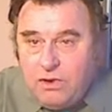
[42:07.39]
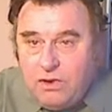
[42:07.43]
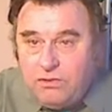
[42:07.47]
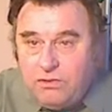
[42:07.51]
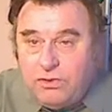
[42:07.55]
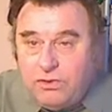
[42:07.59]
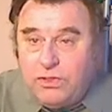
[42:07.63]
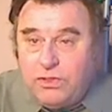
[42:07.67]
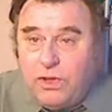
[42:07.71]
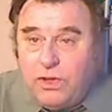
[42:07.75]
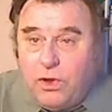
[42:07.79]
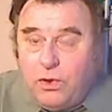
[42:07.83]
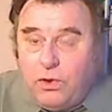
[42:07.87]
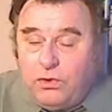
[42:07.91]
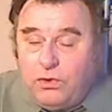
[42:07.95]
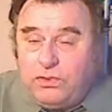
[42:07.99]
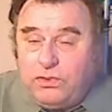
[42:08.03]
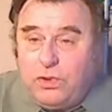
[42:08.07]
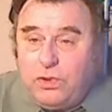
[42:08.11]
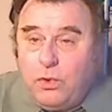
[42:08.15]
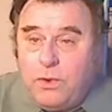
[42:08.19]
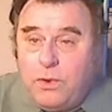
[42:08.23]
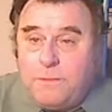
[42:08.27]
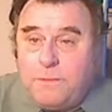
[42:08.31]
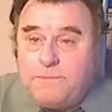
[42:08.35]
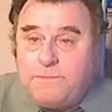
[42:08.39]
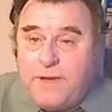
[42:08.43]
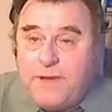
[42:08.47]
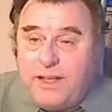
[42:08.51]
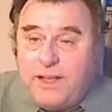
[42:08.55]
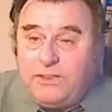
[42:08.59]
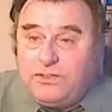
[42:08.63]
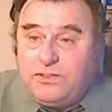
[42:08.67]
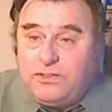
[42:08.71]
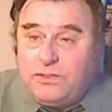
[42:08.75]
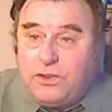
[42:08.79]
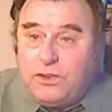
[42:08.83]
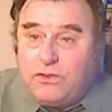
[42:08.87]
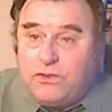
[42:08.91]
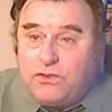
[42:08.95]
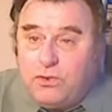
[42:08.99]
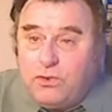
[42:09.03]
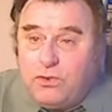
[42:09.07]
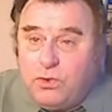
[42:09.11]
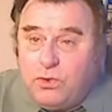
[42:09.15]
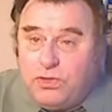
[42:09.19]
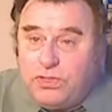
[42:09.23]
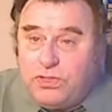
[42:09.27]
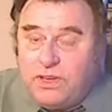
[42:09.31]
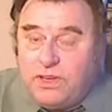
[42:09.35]
For those who embrace the
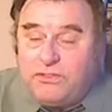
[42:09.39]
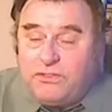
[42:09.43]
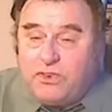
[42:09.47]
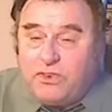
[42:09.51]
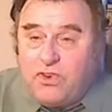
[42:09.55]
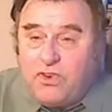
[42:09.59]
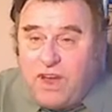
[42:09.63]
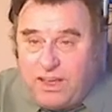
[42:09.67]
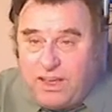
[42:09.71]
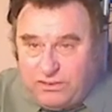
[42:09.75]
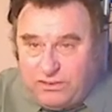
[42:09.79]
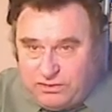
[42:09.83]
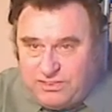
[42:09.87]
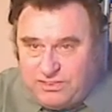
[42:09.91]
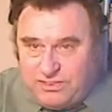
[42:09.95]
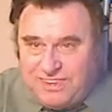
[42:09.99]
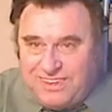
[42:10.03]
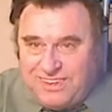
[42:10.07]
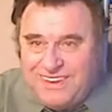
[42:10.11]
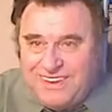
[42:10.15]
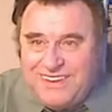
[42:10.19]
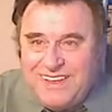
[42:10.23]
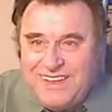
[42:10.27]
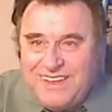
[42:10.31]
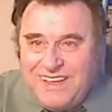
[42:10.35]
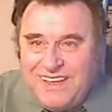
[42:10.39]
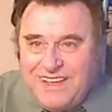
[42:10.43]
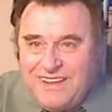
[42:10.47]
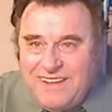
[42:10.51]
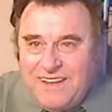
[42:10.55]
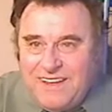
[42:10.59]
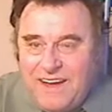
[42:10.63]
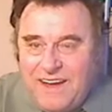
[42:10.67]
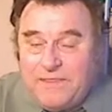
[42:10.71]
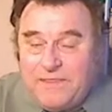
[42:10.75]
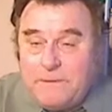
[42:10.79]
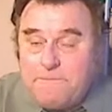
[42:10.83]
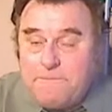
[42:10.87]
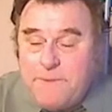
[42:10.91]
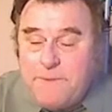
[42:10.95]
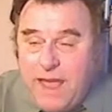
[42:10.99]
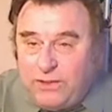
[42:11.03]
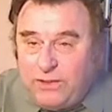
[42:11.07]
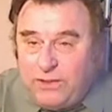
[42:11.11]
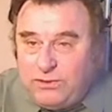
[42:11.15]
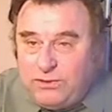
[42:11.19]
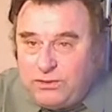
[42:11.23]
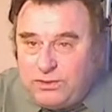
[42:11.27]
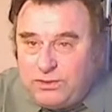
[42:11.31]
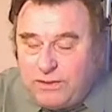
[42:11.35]
truth of Christ on the
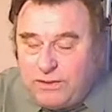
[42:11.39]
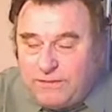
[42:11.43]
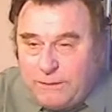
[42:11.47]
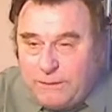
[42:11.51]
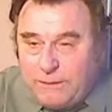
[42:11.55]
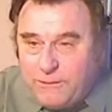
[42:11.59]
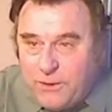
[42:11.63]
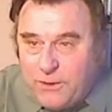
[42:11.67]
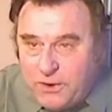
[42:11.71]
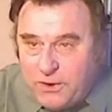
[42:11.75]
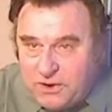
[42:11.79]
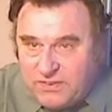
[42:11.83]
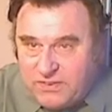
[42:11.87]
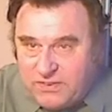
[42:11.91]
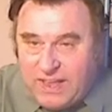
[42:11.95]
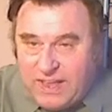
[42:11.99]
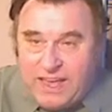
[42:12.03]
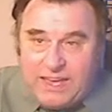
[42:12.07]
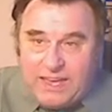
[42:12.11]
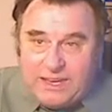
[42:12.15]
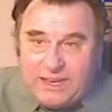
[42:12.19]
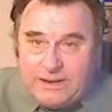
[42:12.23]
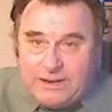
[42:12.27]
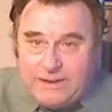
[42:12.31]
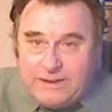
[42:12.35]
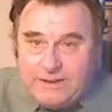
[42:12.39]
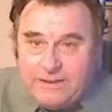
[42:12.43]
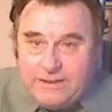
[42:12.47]
basis of the Word of God,